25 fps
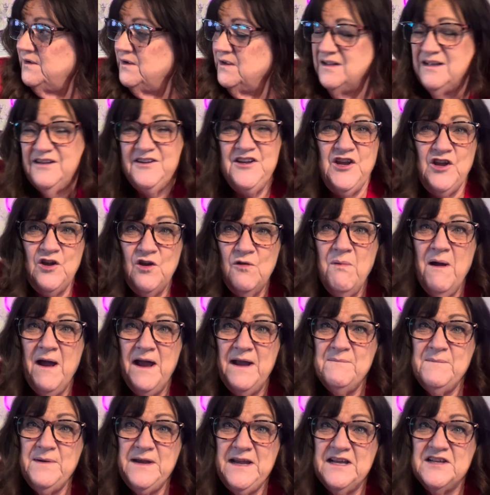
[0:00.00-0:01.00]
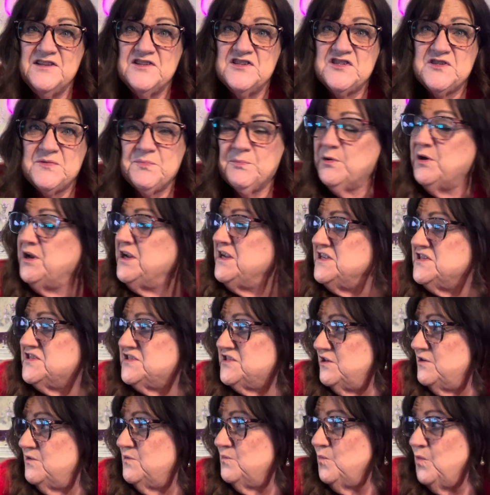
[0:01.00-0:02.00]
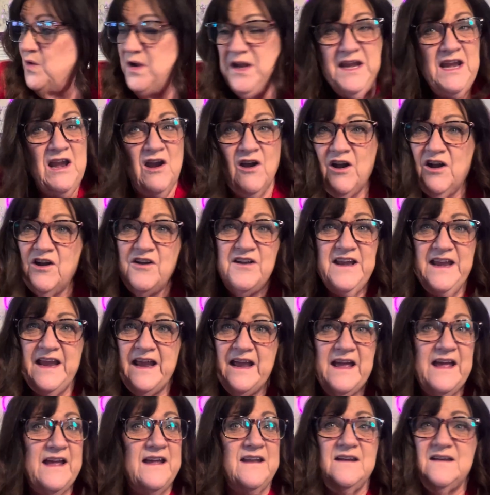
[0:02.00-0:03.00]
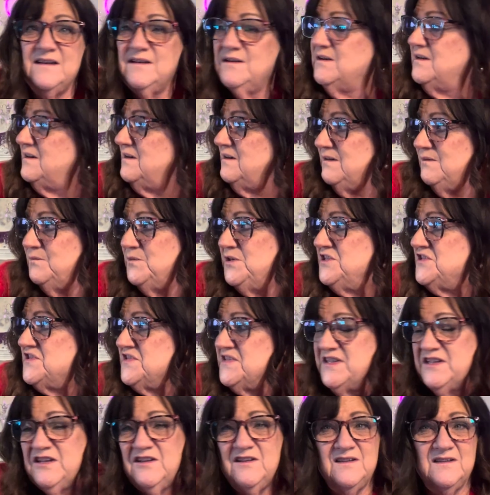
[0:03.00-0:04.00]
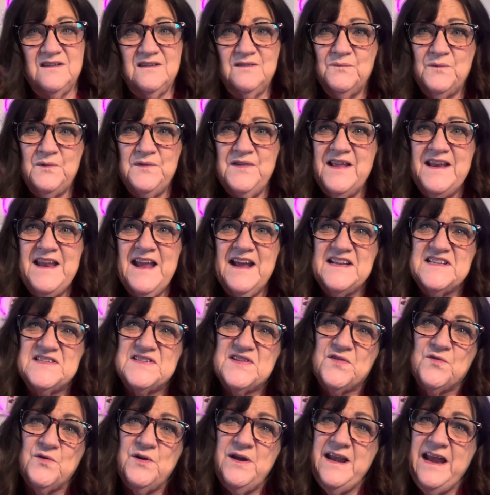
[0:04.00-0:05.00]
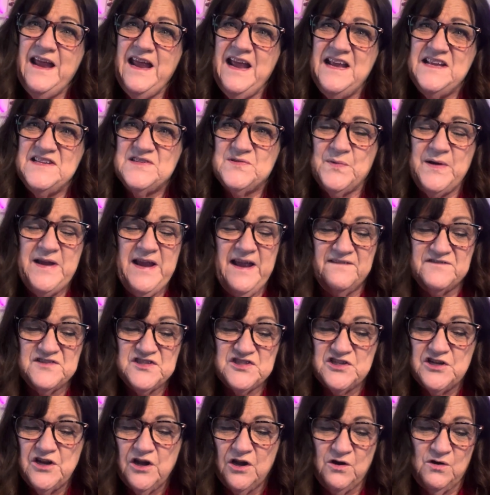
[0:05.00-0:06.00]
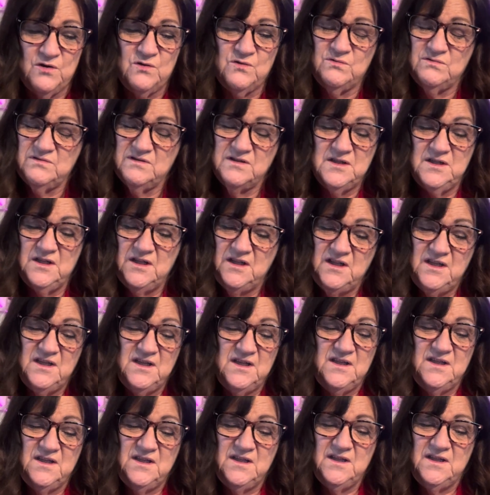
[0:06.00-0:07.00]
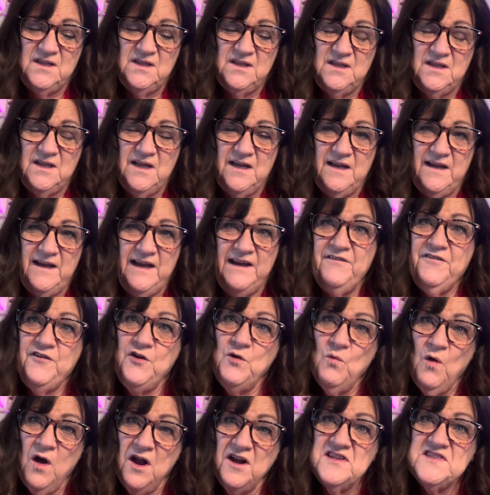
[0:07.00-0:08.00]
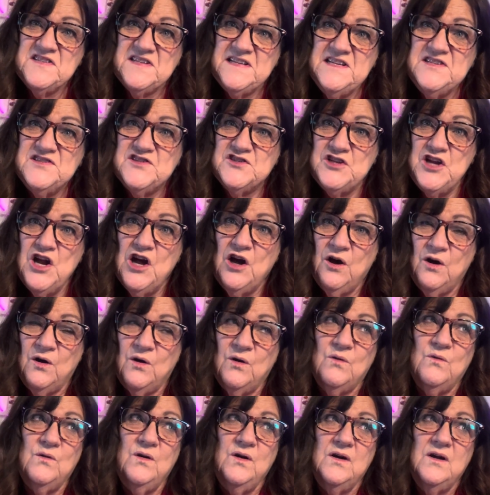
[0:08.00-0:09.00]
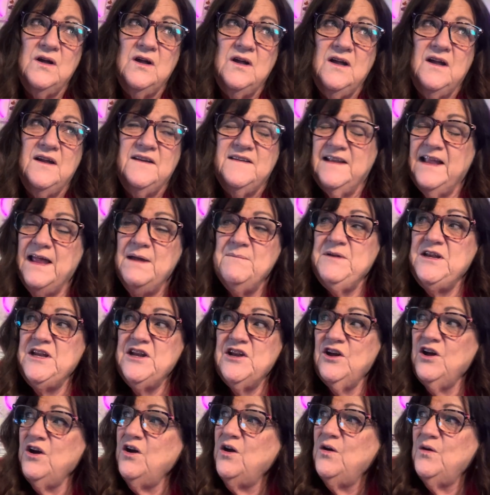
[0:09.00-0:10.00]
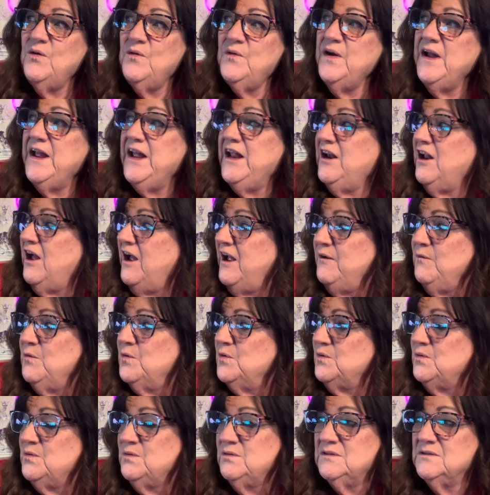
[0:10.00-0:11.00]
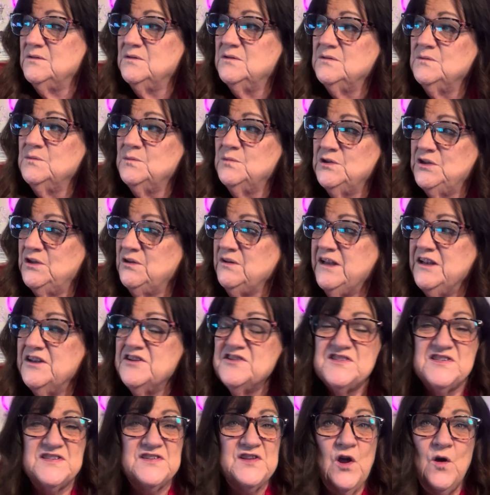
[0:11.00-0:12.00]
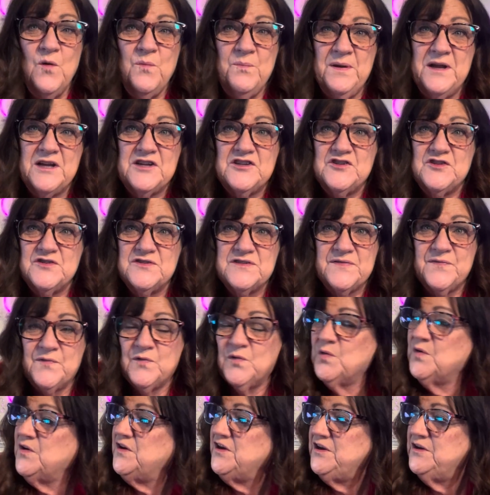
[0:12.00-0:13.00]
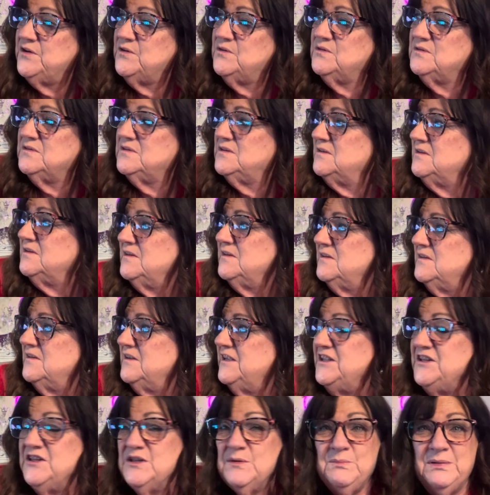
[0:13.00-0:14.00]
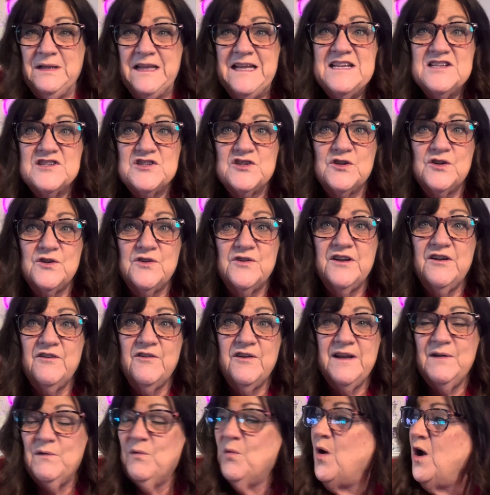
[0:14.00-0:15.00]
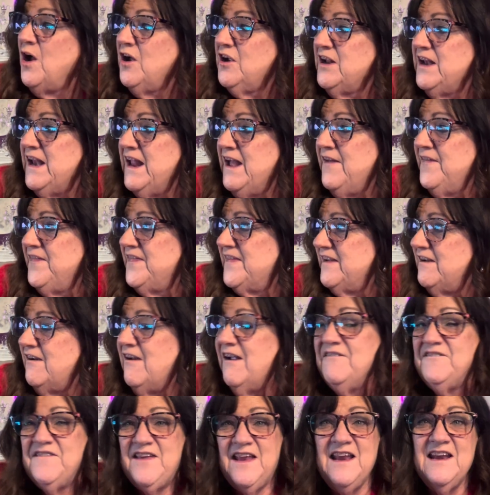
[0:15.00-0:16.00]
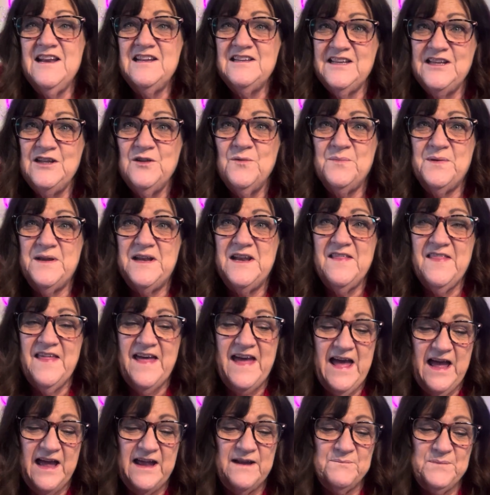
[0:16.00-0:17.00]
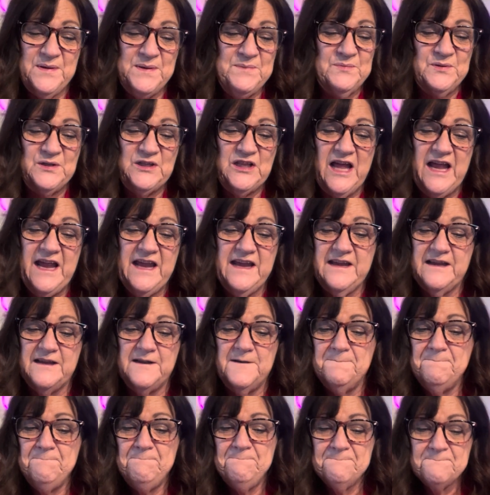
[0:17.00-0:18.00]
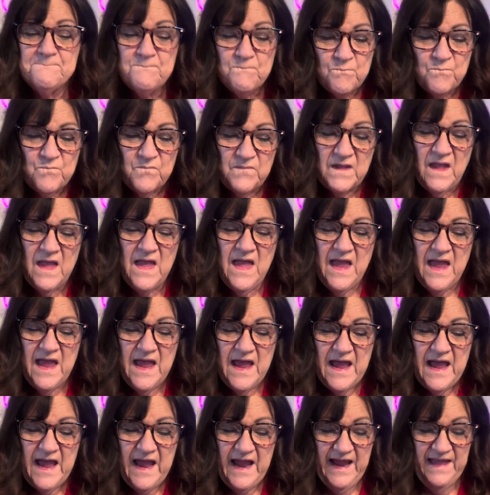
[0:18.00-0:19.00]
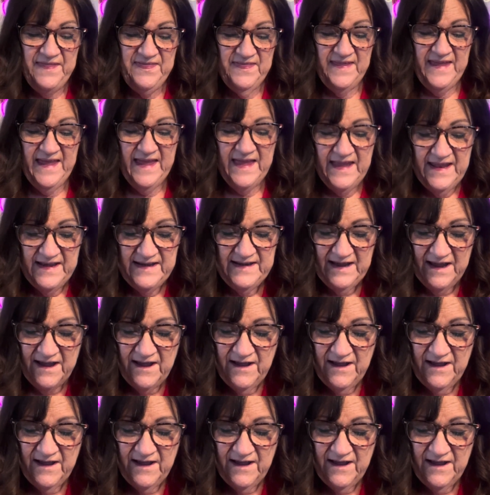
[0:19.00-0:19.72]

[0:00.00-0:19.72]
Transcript: You might be getting spring soon. We aren't yet. The next 3 days we have snow. If you want to see snow, let me know, and we'll get snow pictures for you in the blizzard or walking out there. I've done a little bit of that. People like it. And then